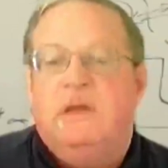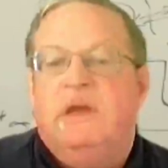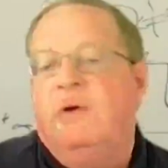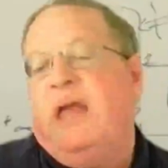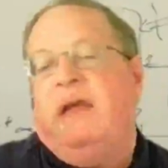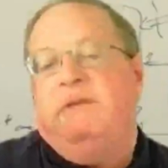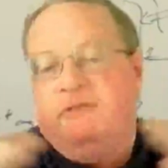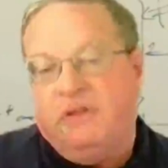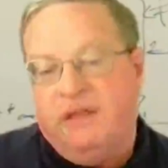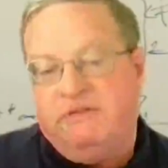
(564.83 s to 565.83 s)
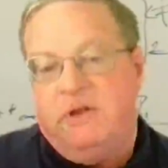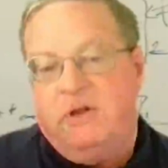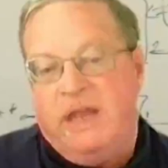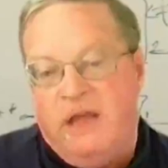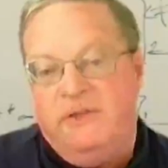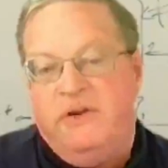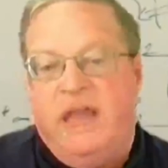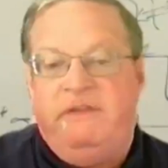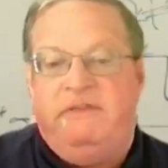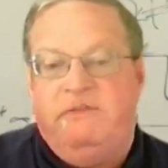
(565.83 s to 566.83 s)
Okay, so let's look at other
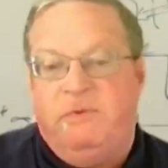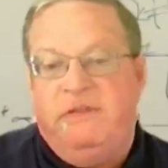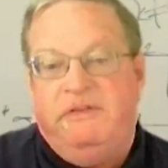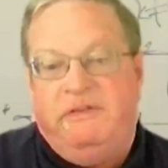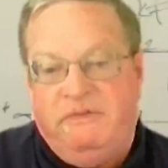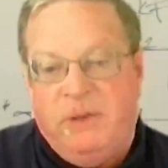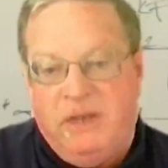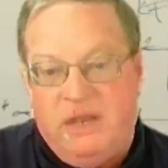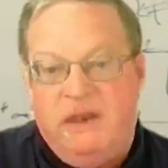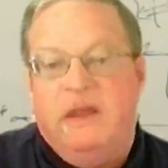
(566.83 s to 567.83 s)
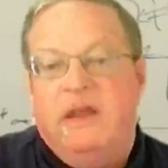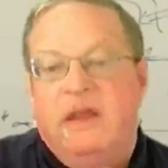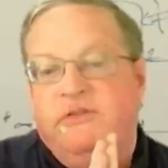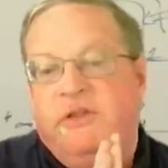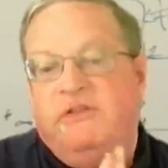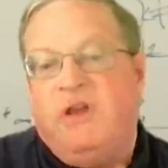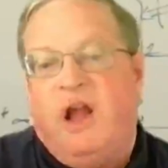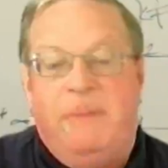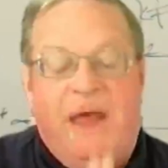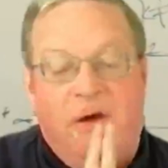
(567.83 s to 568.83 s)
cases where this has been done. So let's
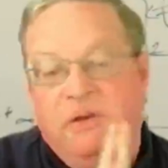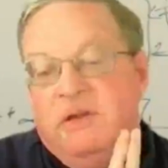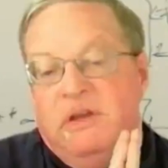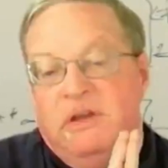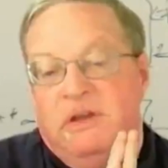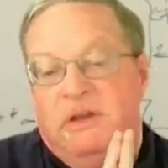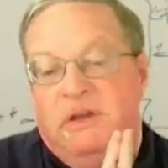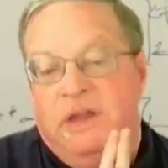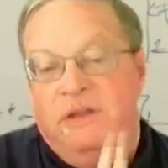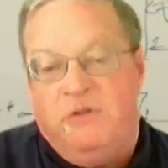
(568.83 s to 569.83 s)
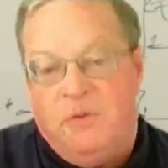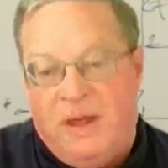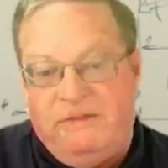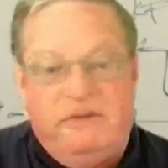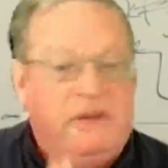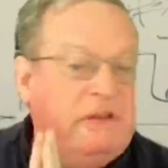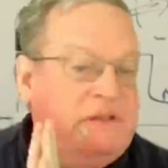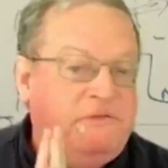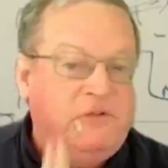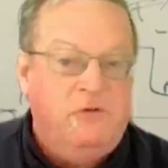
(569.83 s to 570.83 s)
talk about influenza and
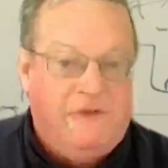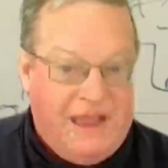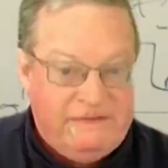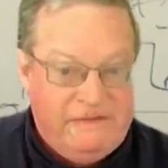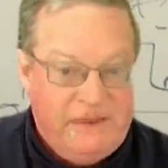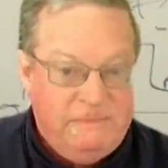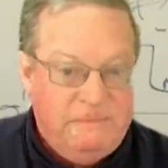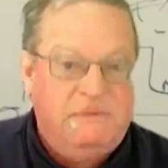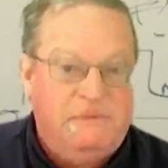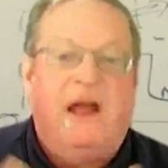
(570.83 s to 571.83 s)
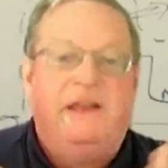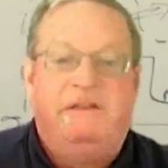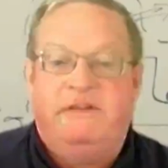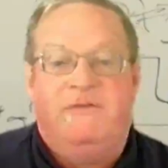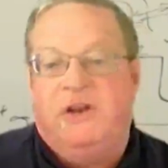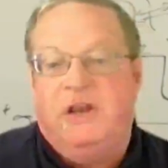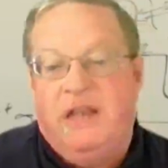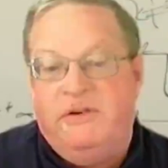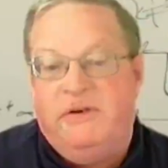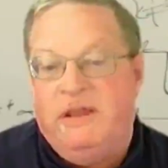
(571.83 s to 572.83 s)
the flu vaccine, where I discovered
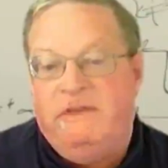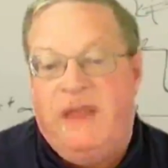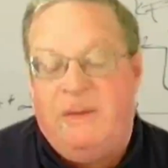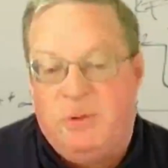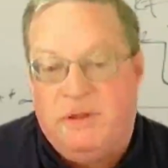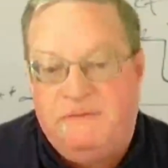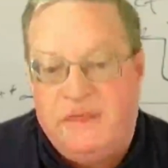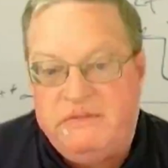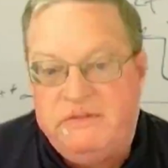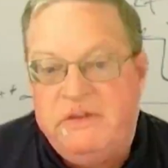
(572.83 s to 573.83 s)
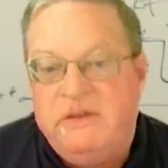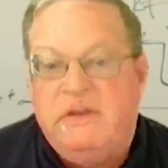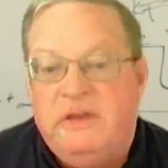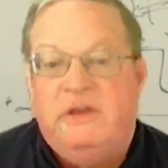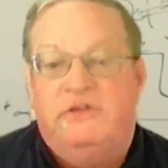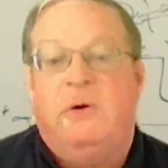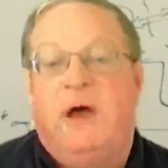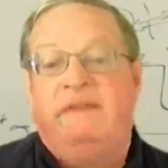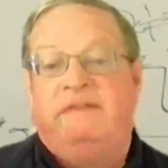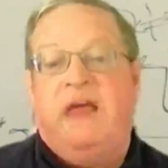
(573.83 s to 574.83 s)
another example of this.
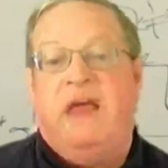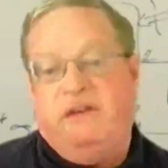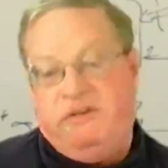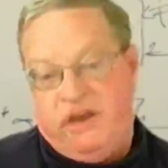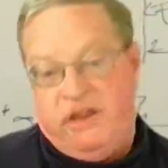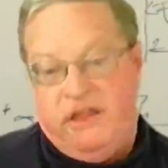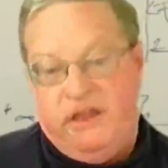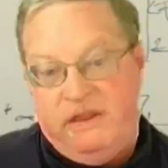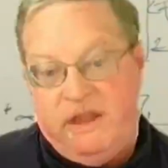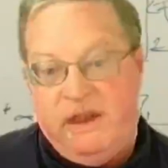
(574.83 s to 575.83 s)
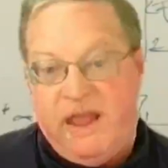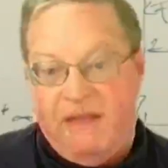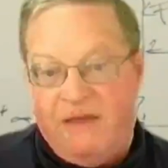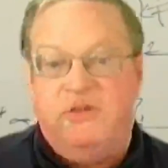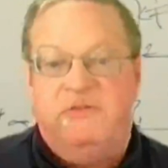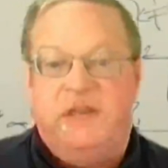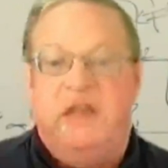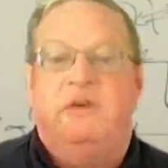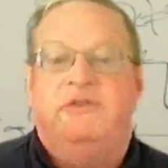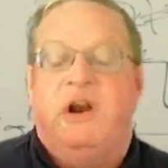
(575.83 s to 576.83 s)
So astonishingly, and I have other
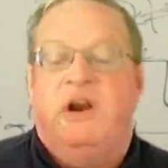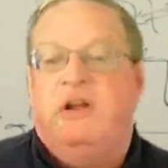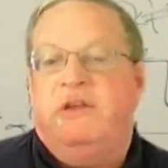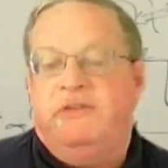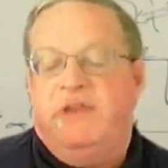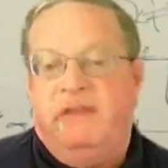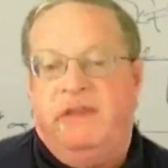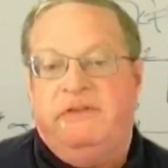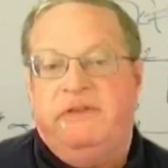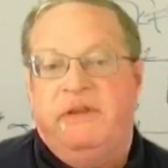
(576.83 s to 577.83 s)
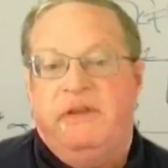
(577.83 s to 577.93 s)
videos and articles on this,